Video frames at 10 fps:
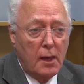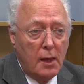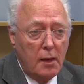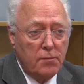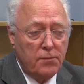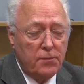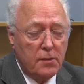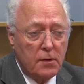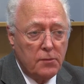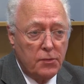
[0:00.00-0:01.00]
If
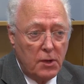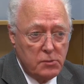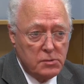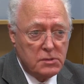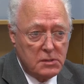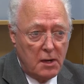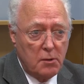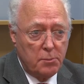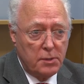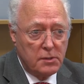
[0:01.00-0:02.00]
those
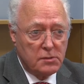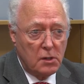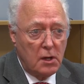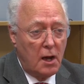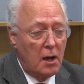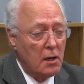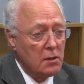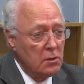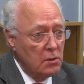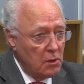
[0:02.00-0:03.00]
therapies are
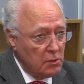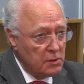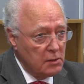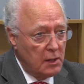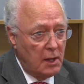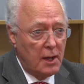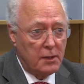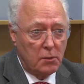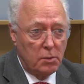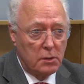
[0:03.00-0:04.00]
not
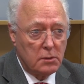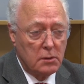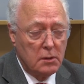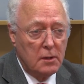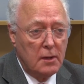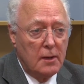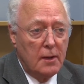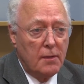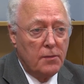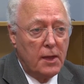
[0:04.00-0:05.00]
adequate,
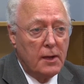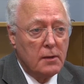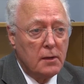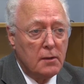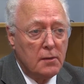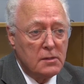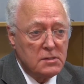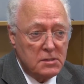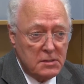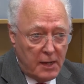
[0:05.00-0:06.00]
then
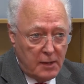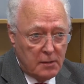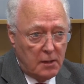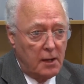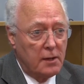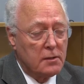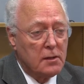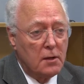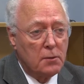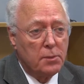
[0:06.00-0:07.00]
second-line
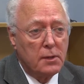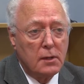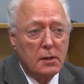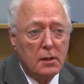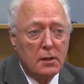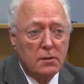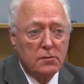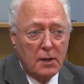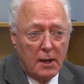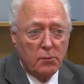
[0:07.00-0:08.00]
therapy
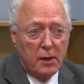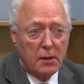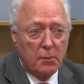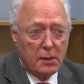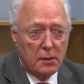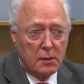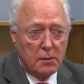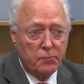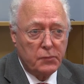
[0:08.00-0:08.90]
is now recommended.